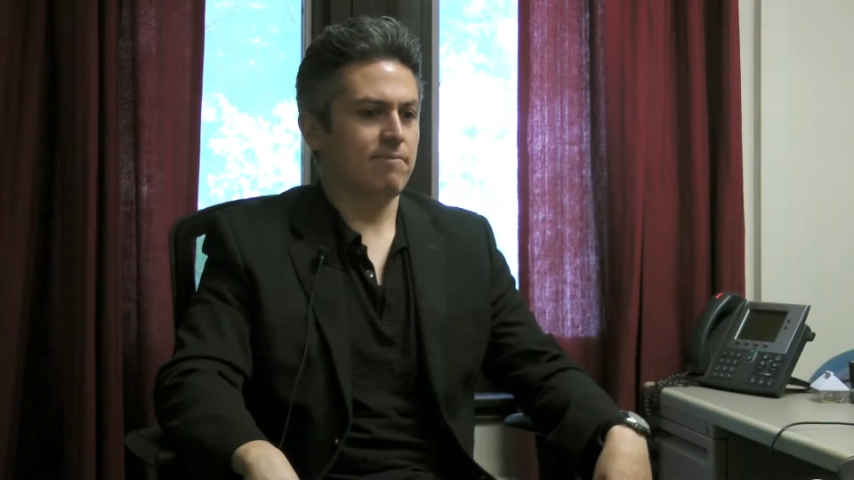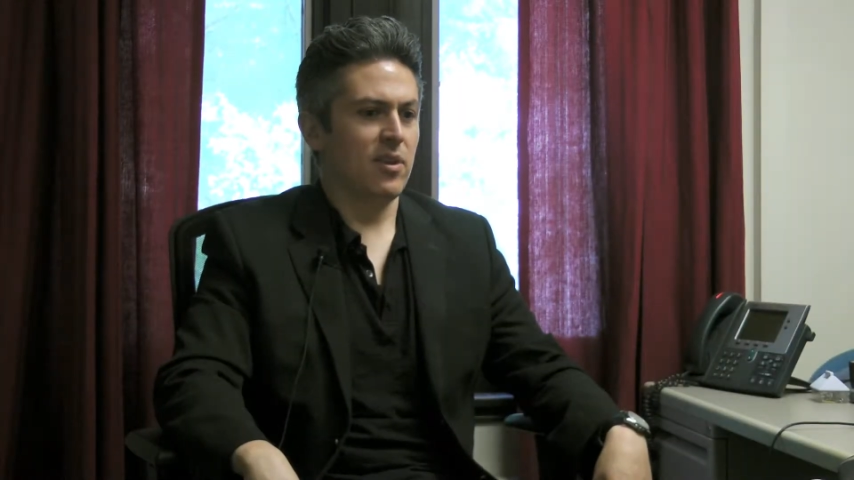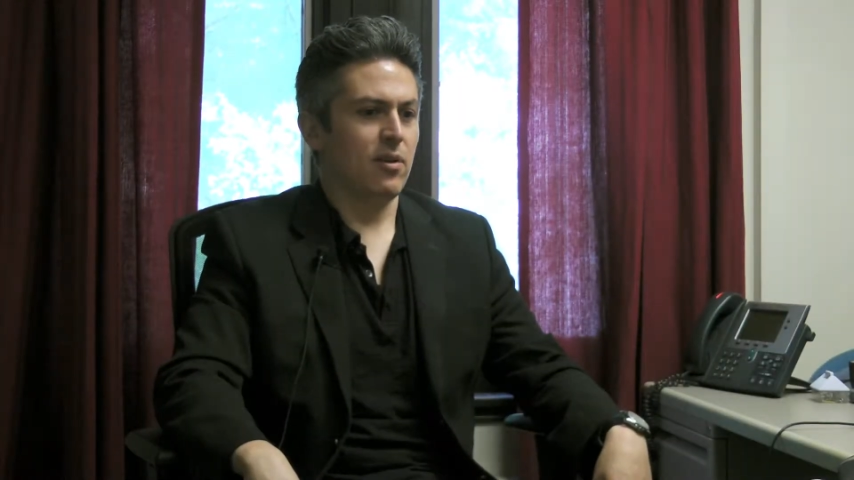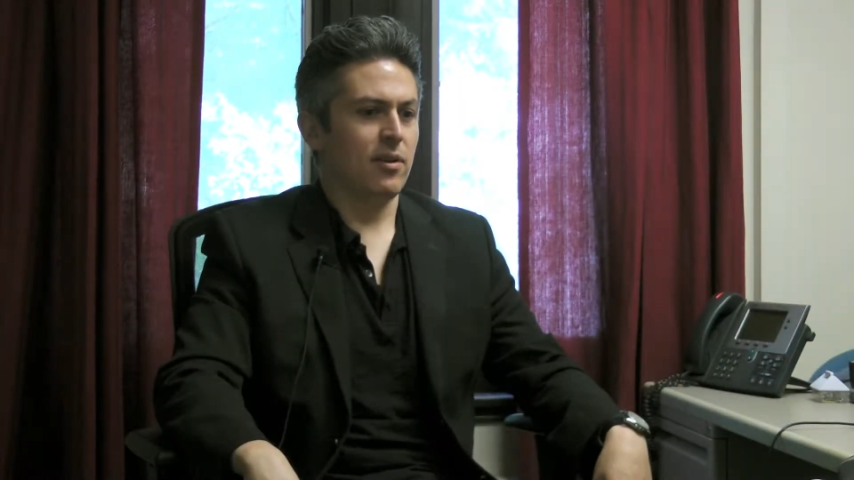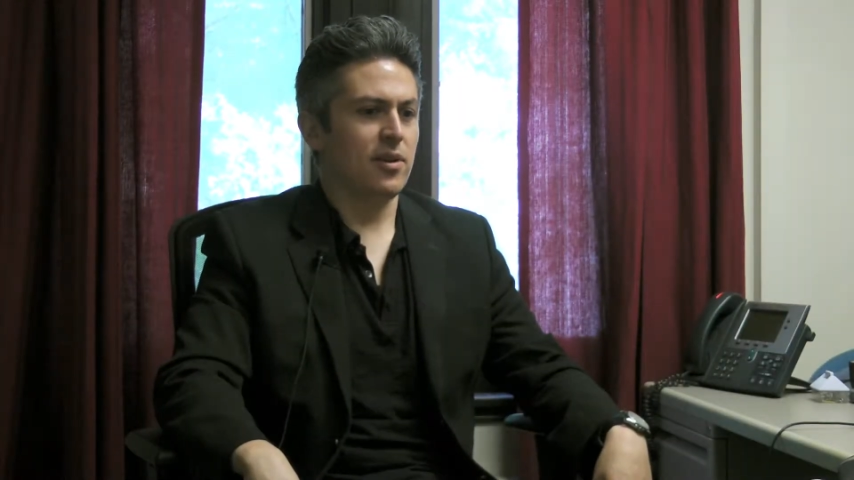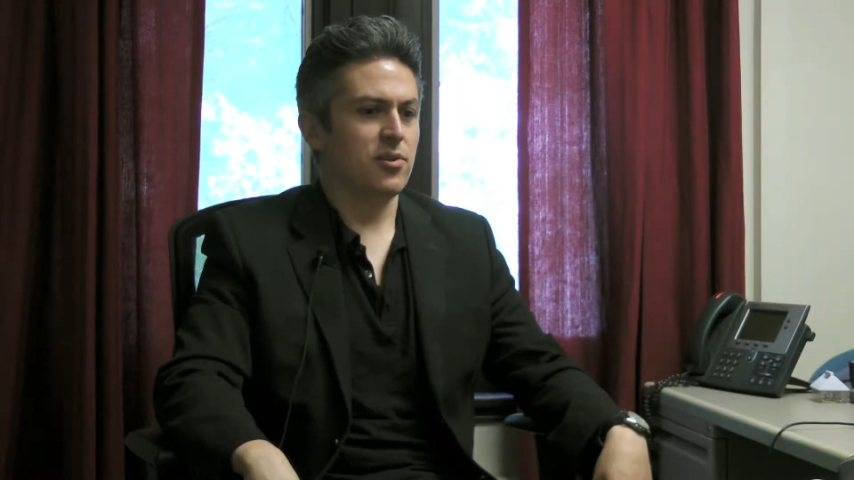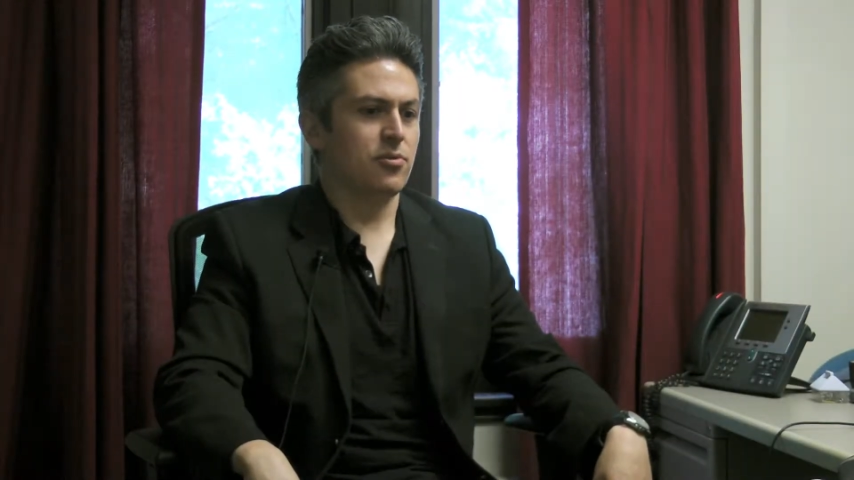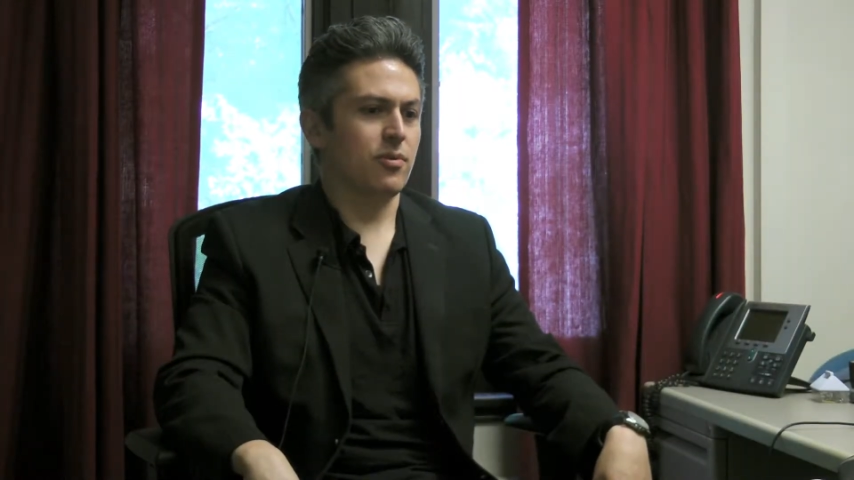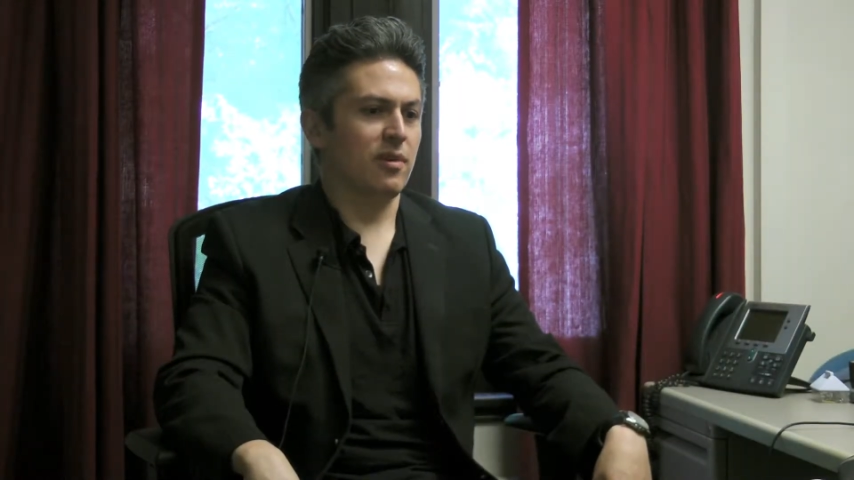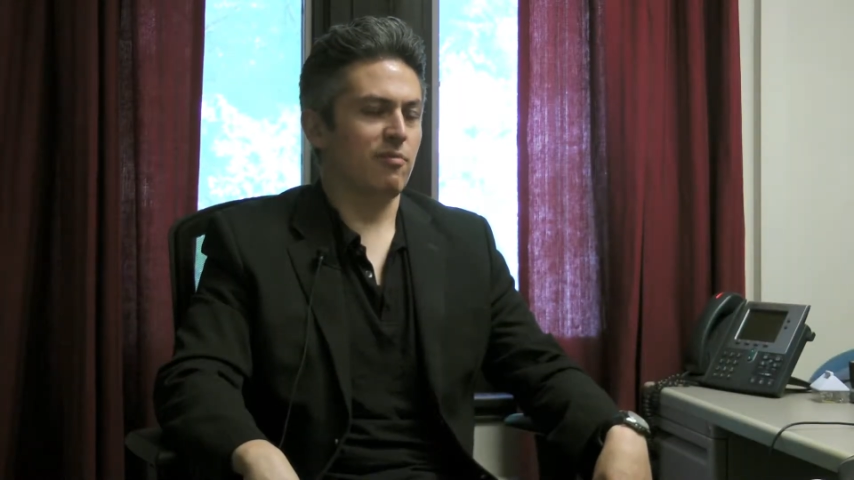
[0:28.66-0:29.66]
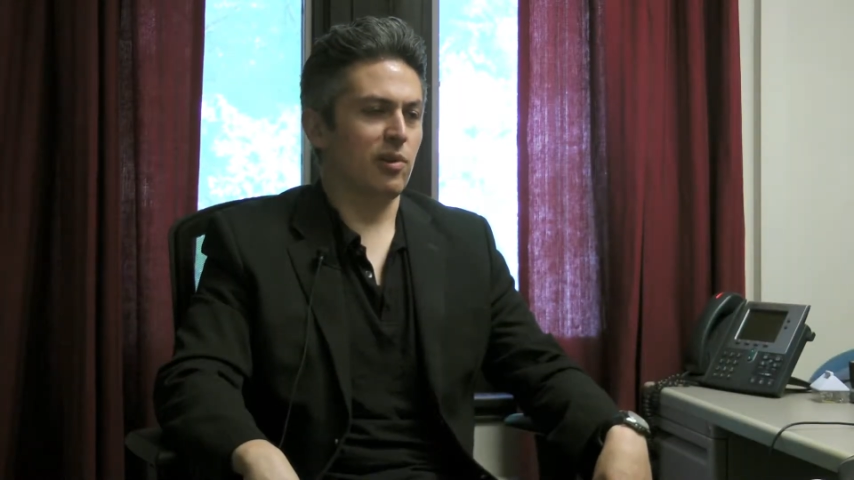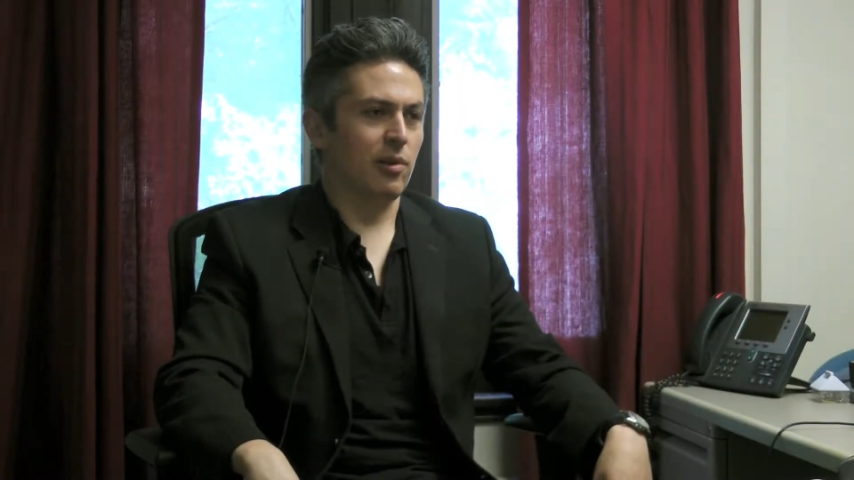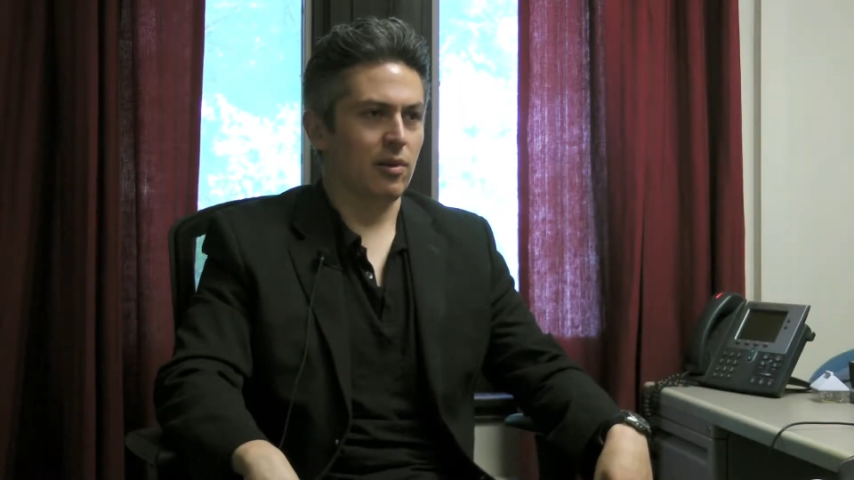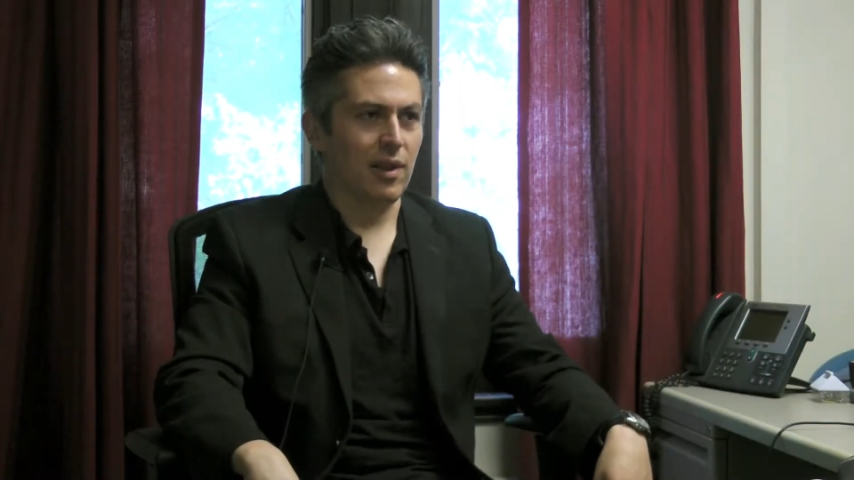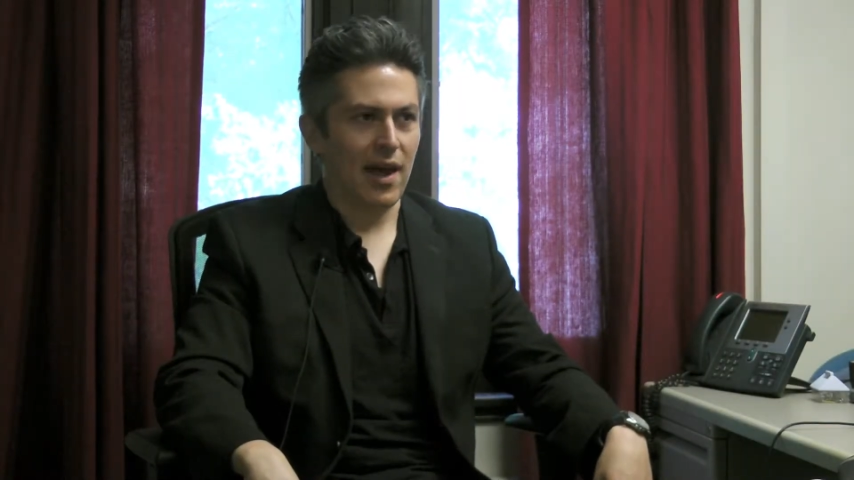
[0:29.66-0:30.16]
their history of political